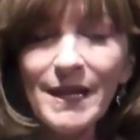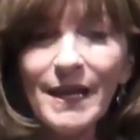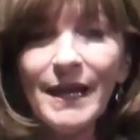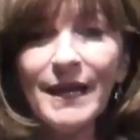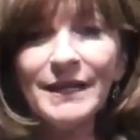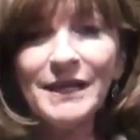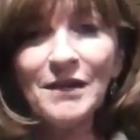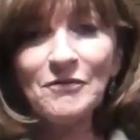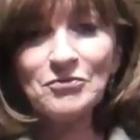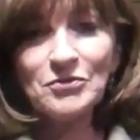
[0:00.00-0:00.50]

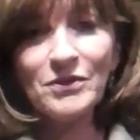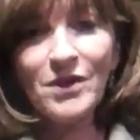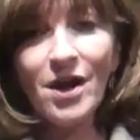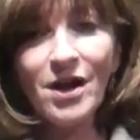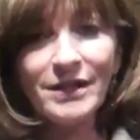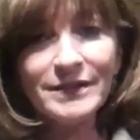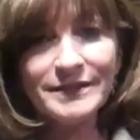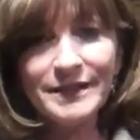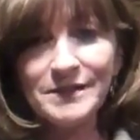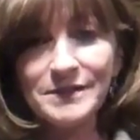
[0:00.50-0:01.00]
And after the
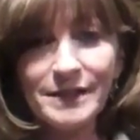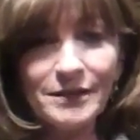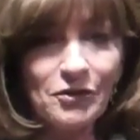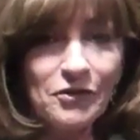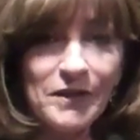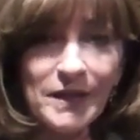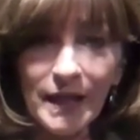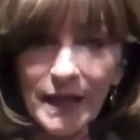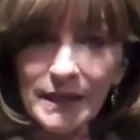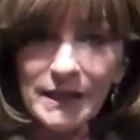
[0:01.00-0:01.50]
holidays, I don't
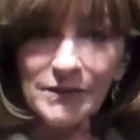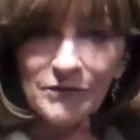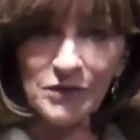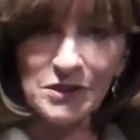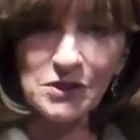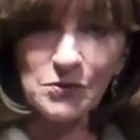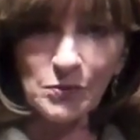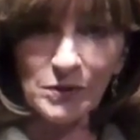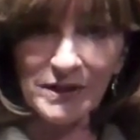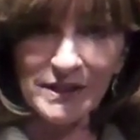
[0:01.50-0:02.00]
think any of
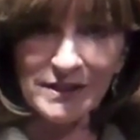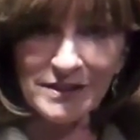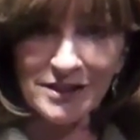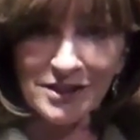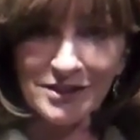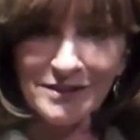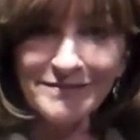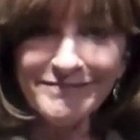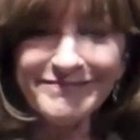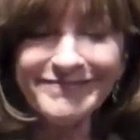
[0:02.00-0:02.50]
us really
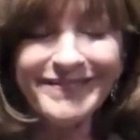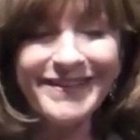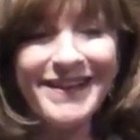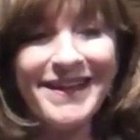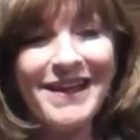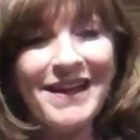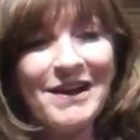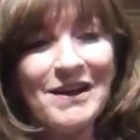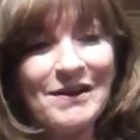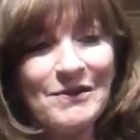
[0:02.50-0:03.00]
did.
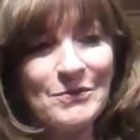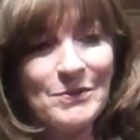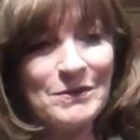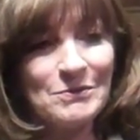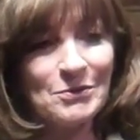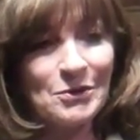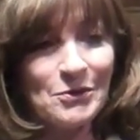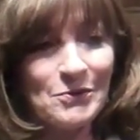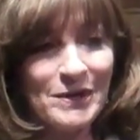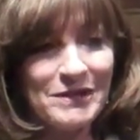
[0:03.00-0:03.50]
We
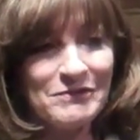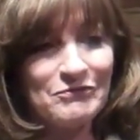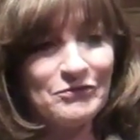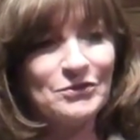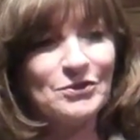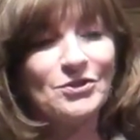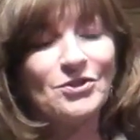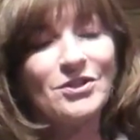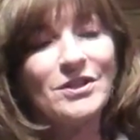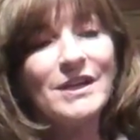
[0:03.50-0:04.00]
were quite
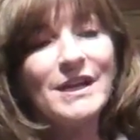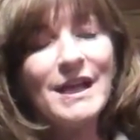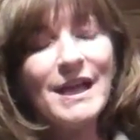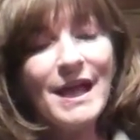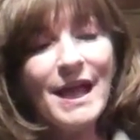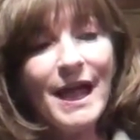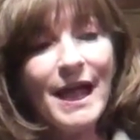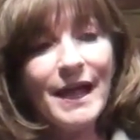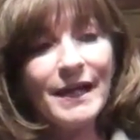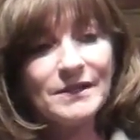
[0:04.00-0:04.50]
full.
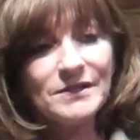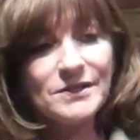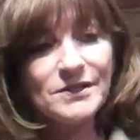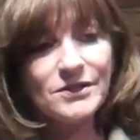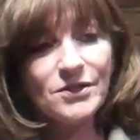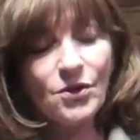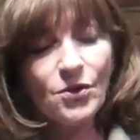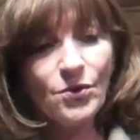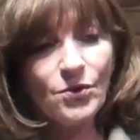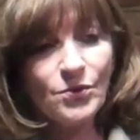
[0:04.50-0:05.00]
And
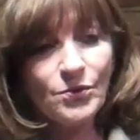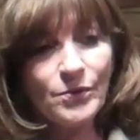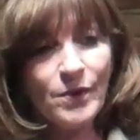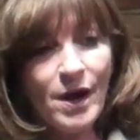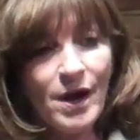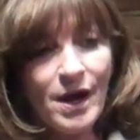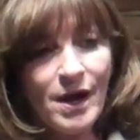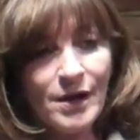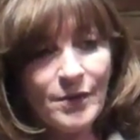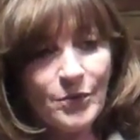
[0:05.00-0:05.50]
so
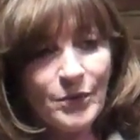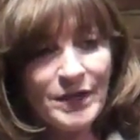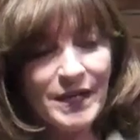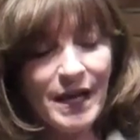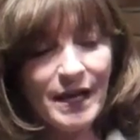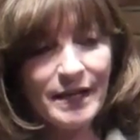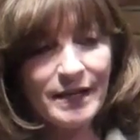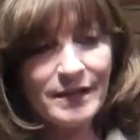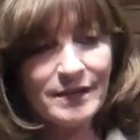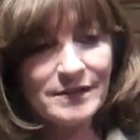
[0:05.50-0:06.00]
when
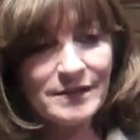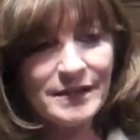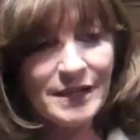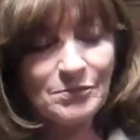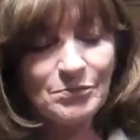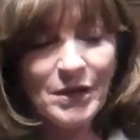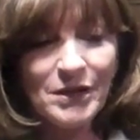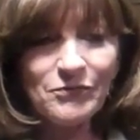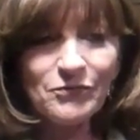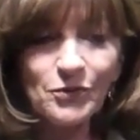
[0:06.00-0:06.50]
I
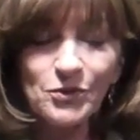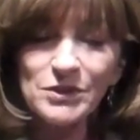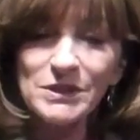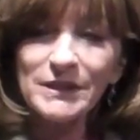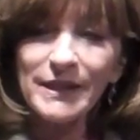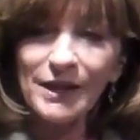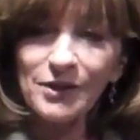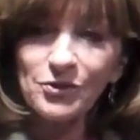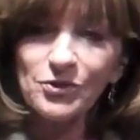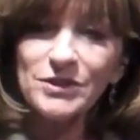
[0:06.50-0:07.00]
sent my first
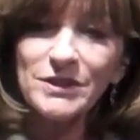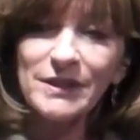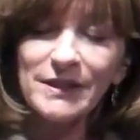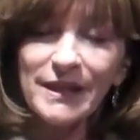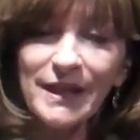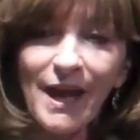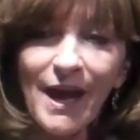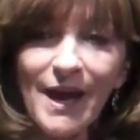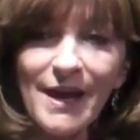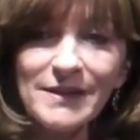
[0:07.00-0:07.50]
letter to the
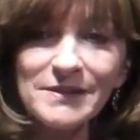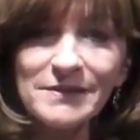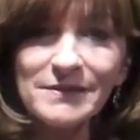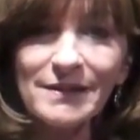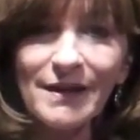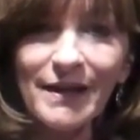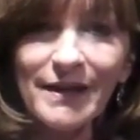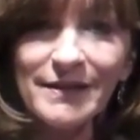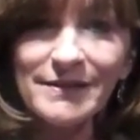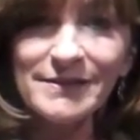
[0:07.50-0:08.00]
cast,
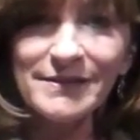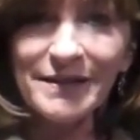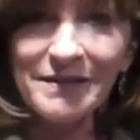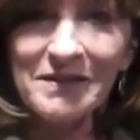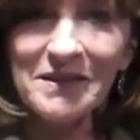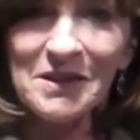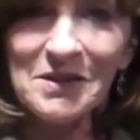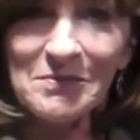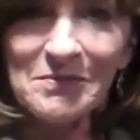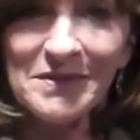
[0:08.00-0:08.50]
I
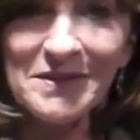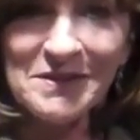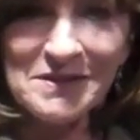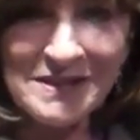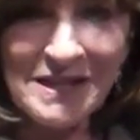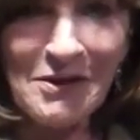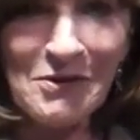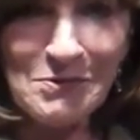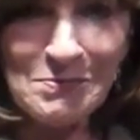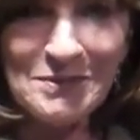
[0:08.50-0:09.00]
sent them the
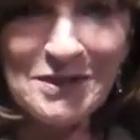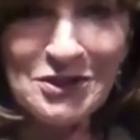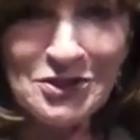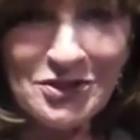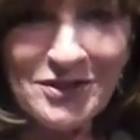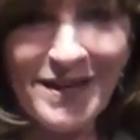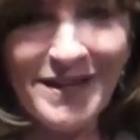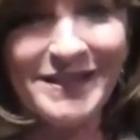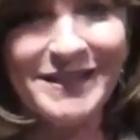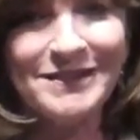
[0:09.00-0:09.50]
South
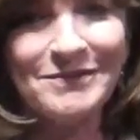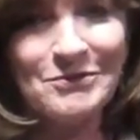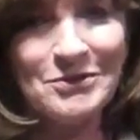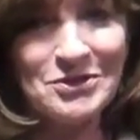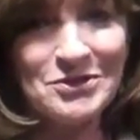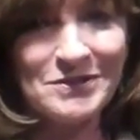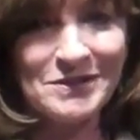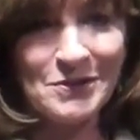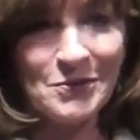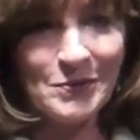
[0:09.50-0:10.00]
Beach diet,
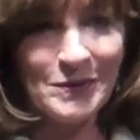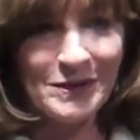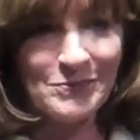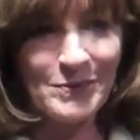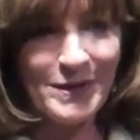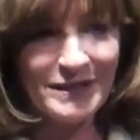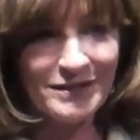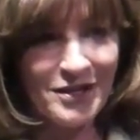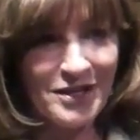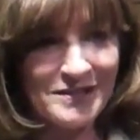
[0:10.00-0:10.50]
which is a quick
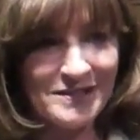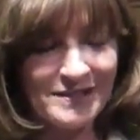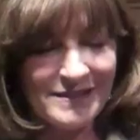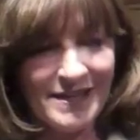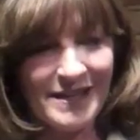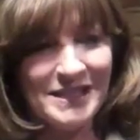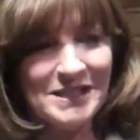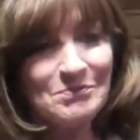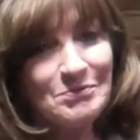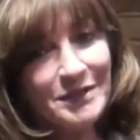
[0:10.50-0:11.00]
weight loss
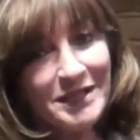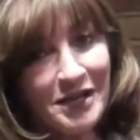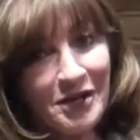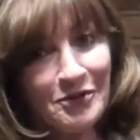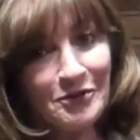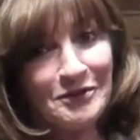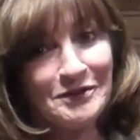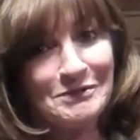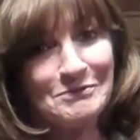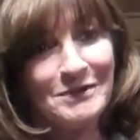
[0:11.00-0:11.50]
diet, but a
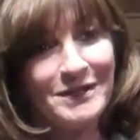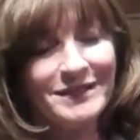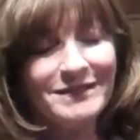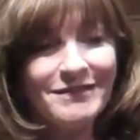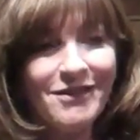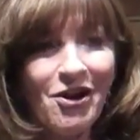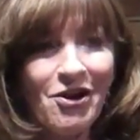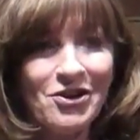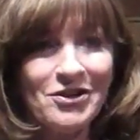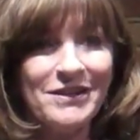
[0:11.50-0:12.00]
healthy one,
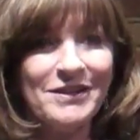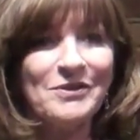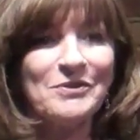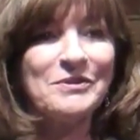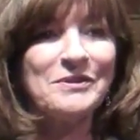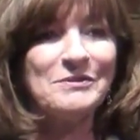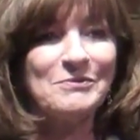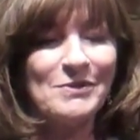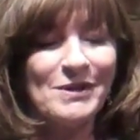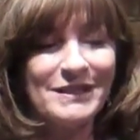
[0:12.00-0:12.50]

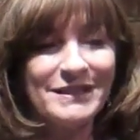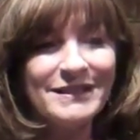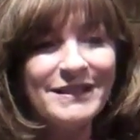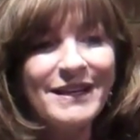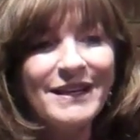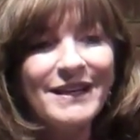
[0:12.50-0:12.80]
heart-healthy one.